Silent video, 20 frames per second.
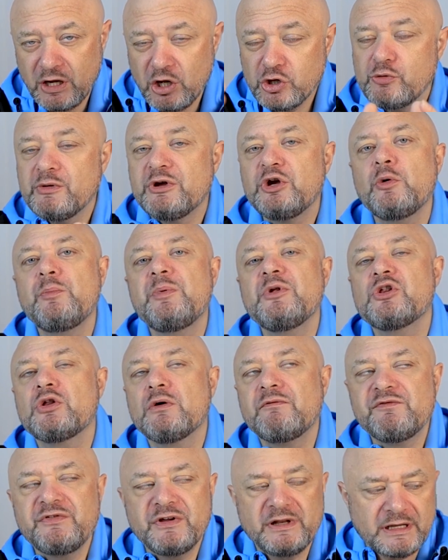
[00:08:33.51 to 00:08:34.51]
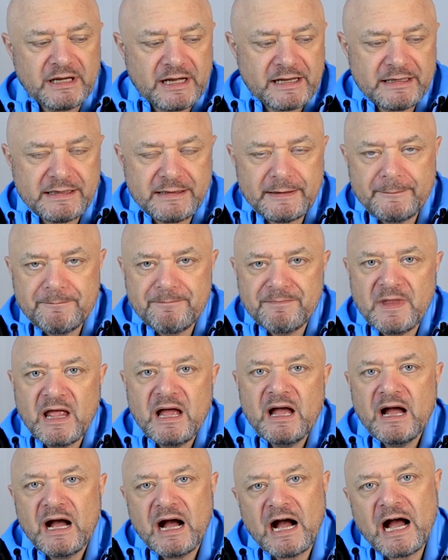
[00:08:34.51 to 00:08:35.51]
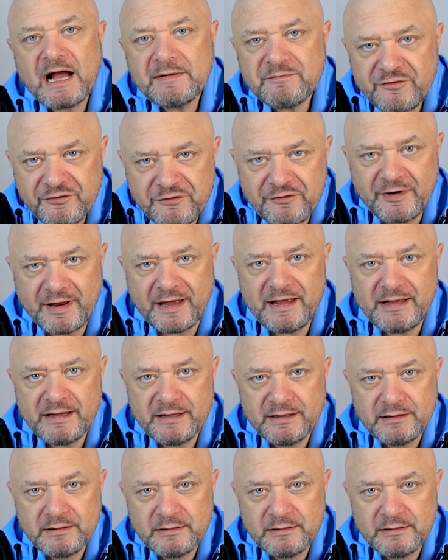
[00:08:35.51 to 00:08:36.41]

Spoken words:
So it could be something like, I'm free